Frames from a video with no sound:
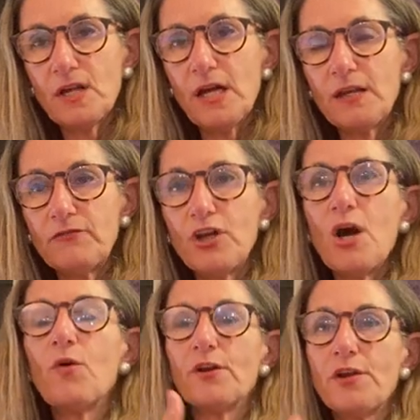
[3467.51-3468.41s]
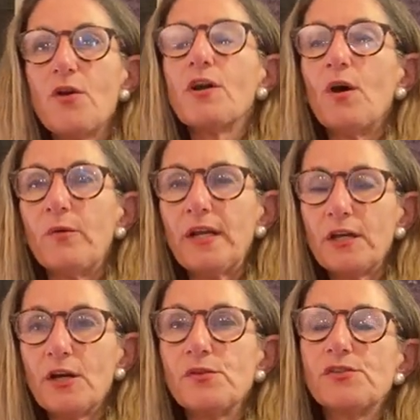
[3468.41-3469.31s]
kind of go or no go when it
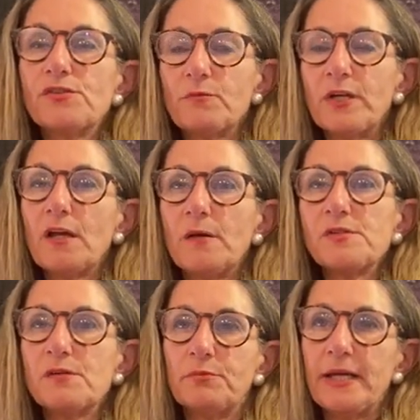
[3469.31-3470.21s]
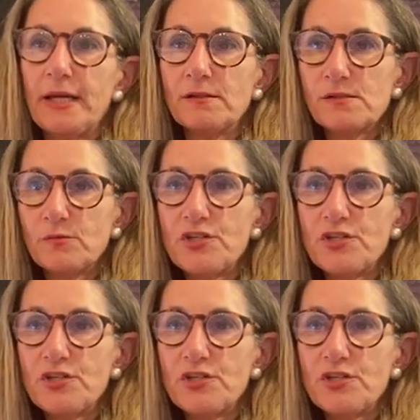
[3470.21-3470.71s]
goes when it comes to plants.